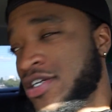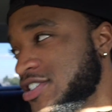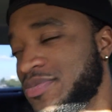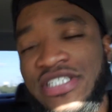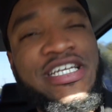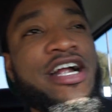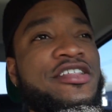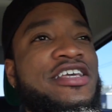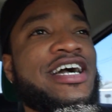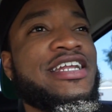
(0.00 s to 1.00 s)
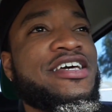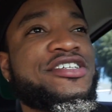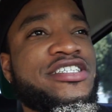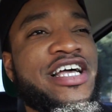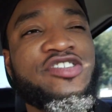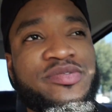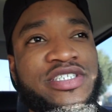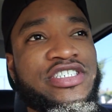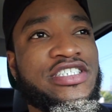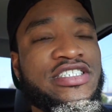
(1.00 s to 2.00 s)
Honest opinion, how do you think I did on the live stream
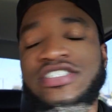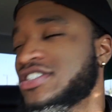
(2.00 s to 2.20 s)
yesterday?